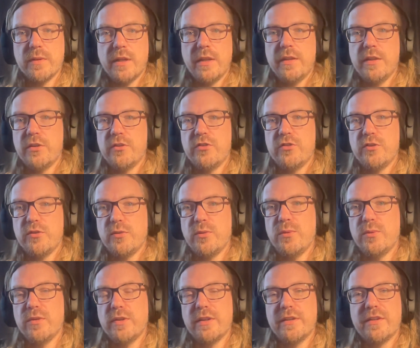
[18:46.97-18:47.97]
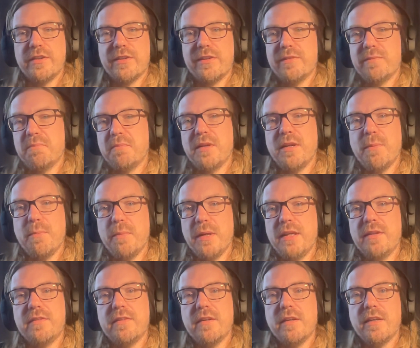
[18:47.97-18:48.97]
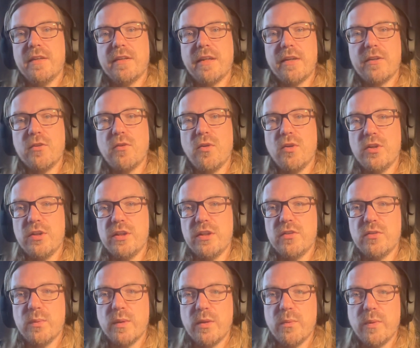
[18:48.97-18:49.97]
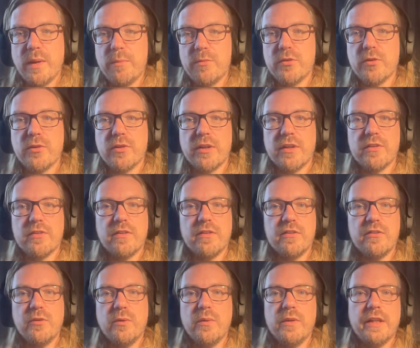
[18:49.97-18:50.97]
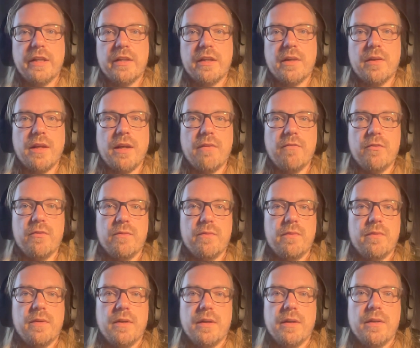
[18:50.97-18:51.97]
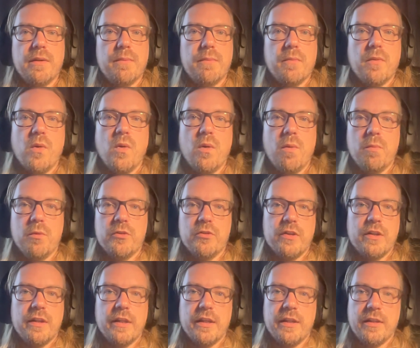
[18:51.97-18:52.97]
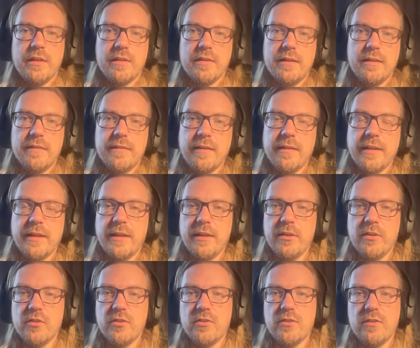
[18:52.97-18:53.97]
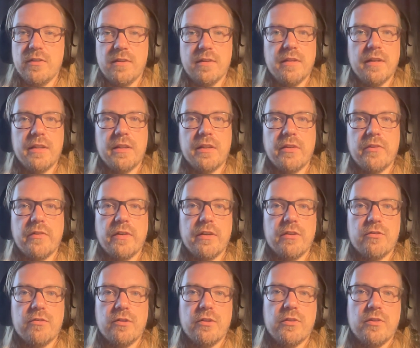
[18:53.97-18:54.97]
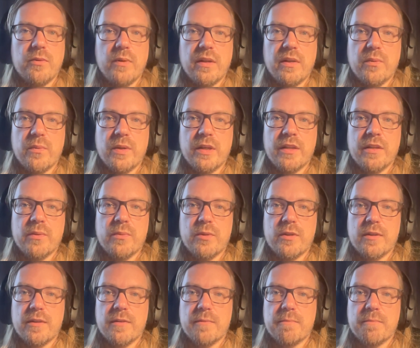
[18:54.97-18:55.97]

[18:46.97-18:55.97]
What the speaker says: And there's so like amazing technologies with WebSockets and so on that can have almost instantaneous data transfer to anywhere in the world.